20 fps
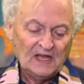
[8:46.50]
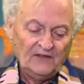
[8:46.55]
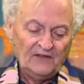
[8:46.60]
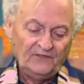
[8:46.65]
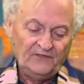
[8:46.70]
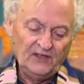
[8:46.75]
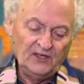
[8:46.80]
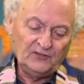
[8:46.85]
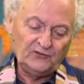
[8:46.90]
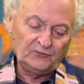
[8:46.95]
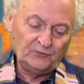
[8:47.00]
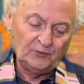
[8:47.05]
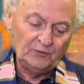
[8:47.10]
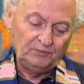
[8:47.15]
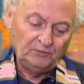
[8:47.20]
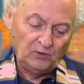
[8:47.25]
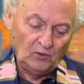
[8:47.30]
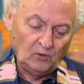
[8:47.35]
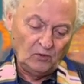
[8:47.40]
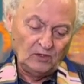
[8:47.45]
this
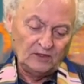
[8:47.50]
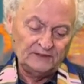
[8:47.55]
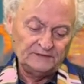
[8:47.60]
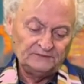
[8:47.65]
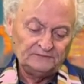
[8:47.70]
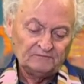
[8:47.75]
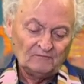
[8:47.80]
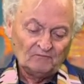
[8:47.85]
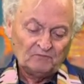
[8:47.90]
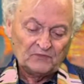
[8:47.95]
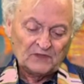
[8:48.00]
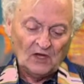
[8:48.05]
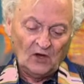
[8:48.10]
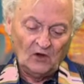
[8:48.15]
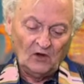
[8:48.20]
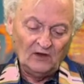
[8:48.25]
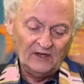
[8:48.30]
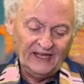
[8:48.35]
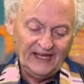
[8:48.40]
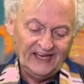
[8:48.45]
report
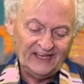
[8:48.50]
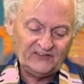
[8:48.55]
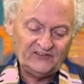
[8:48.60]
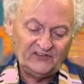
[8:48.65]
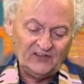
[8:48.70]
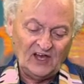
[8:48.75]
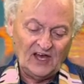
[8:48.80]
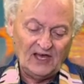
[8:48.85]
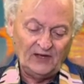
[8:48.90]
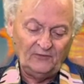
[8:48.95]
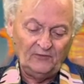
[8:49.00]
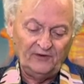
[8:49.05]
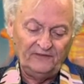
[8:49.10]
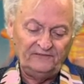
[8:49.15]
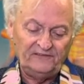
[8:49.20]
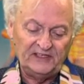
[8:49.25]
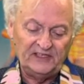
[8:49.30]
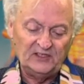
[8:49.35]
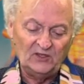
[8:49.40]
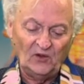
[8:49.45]
on Exxon
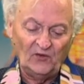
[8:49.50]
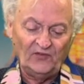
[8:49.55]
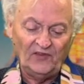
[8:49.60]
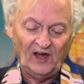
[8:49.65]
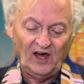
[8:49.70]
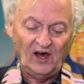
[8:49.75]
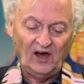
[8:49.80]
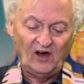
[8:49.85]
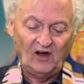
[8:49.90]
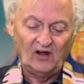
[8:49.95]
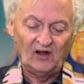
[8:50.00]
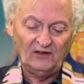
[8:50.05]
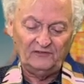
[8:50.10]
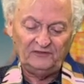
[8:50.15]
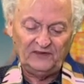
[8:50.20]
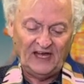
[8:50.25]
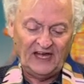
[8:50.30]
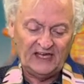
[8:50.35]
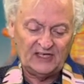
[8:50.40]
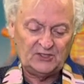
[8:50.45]
revealed the
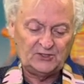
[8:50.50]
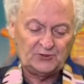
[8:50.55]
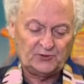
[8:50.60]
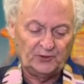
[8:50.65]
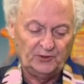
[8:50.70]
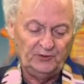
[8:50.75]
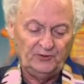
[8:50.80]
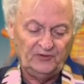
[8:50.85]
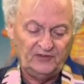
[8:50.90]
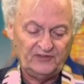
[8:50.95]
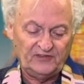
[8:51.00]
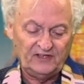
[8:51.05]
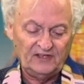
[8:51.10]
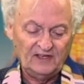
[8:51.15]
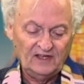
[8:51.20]
horrifying truth